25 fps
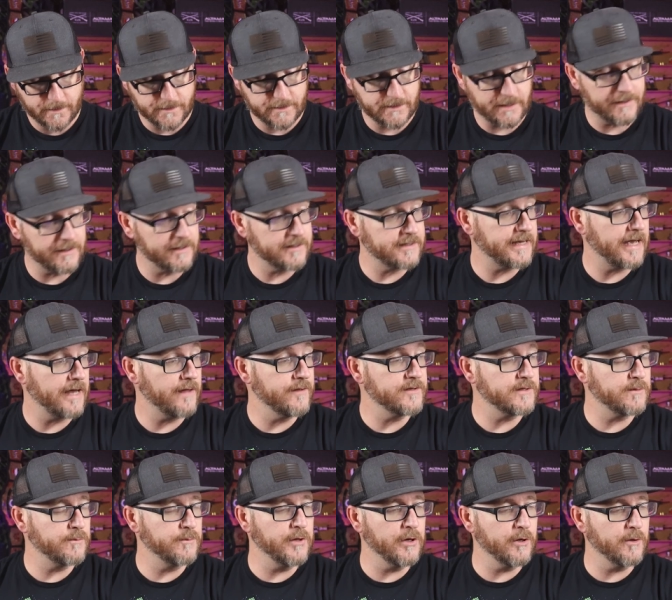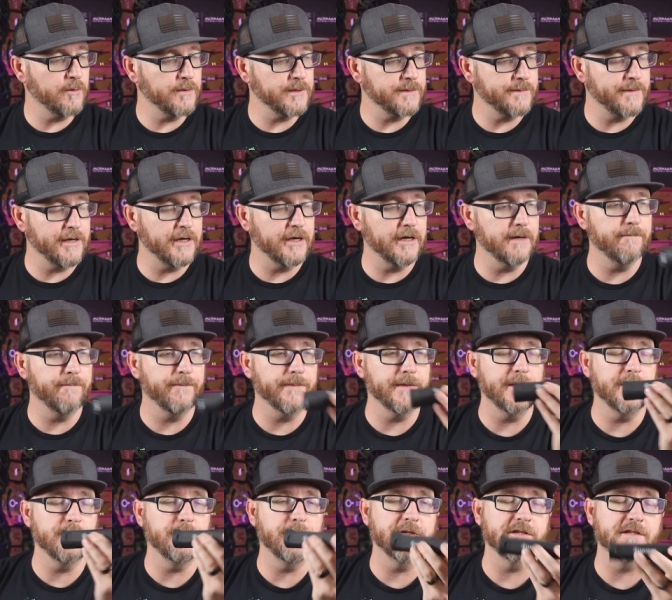Set this out. This, you know, this would be good.
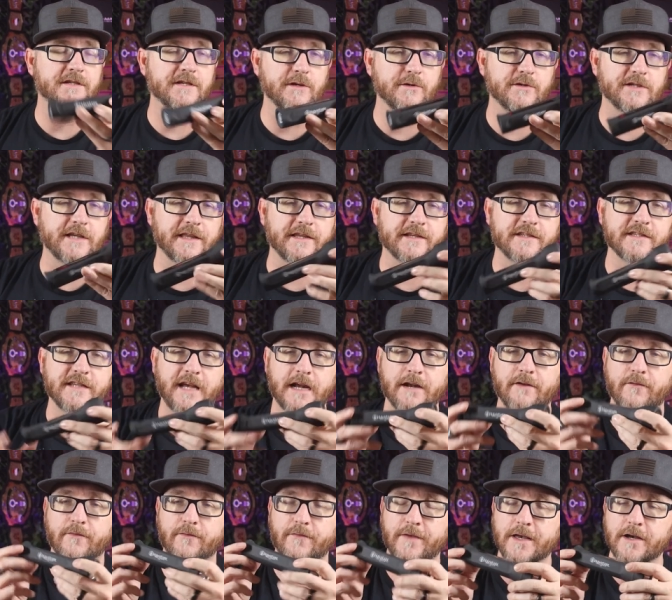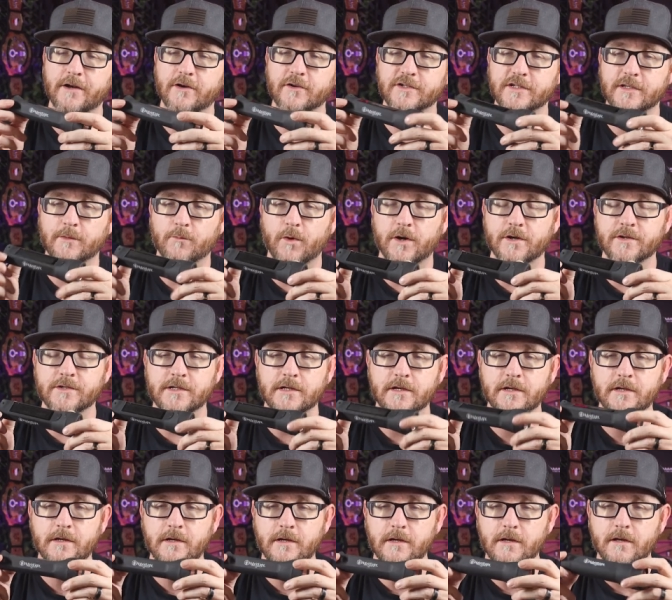You'd be, you set this aside your vehicle somewhere,
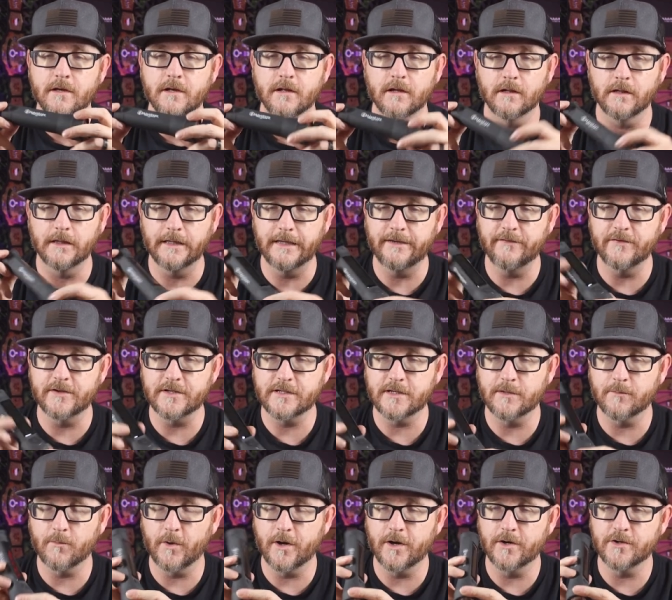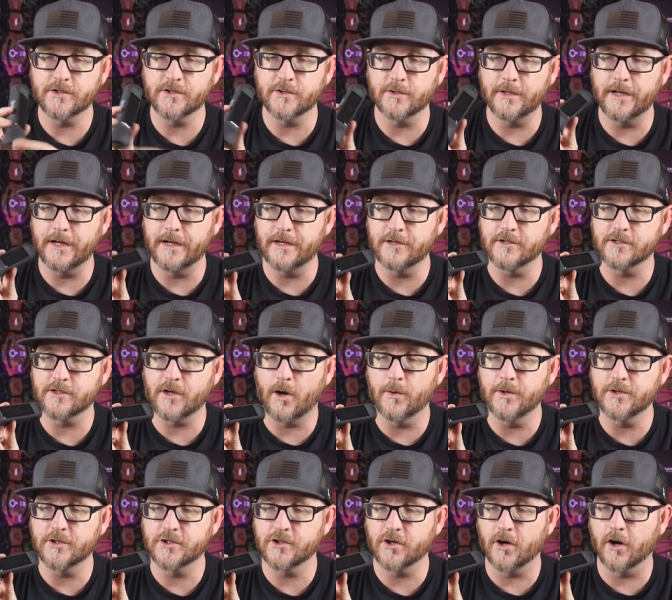leave it somewhere so that it just
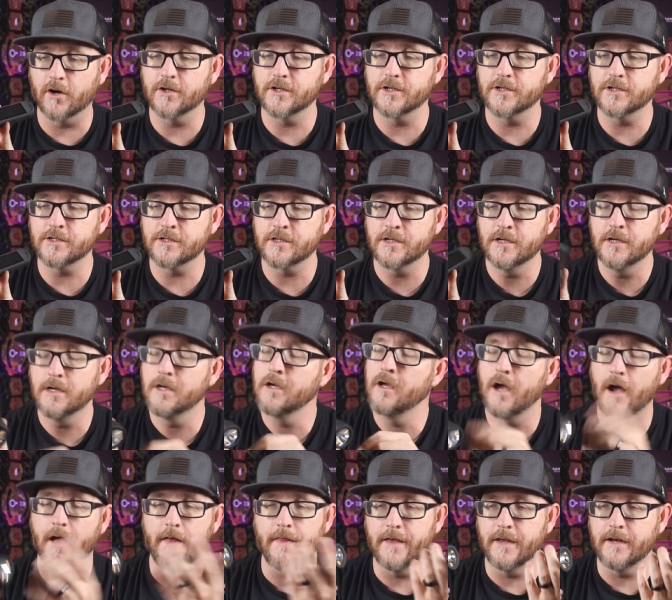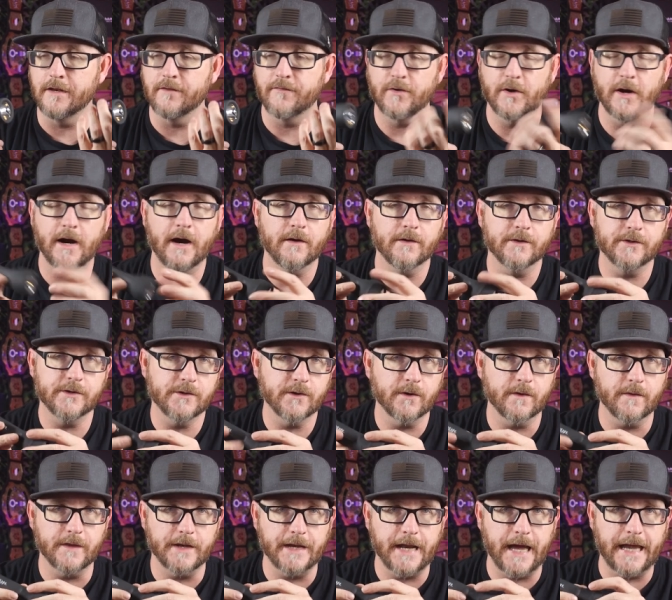always charges. And then if you're out
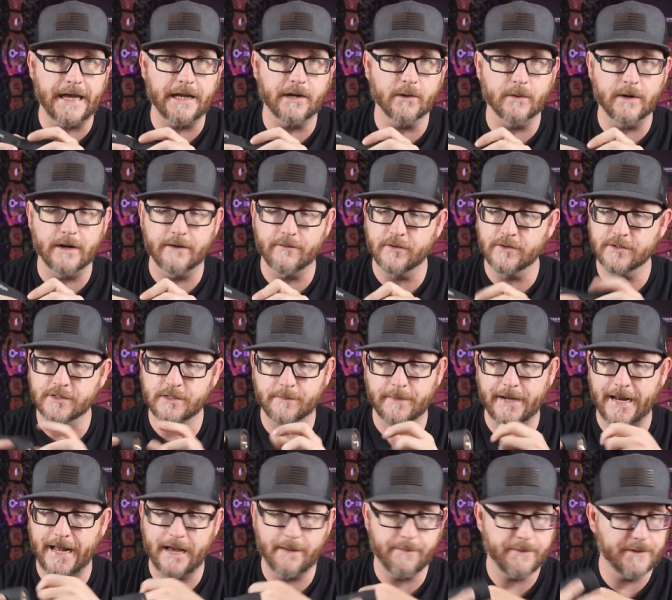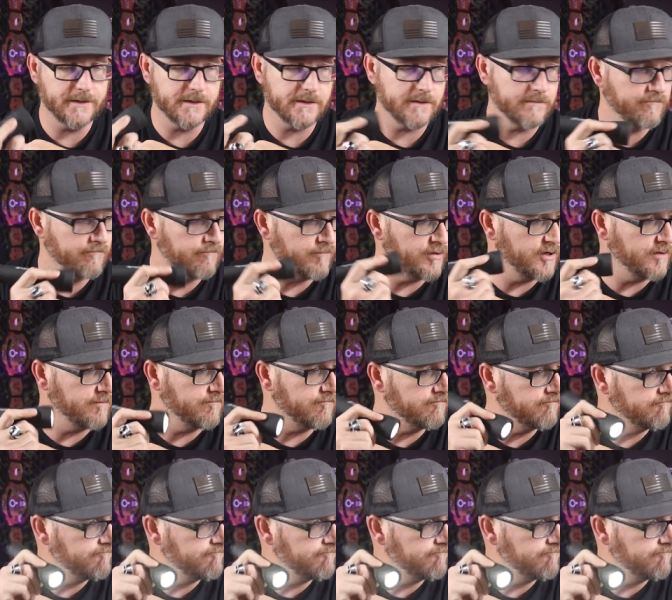during the night or whatever and something happens, boom,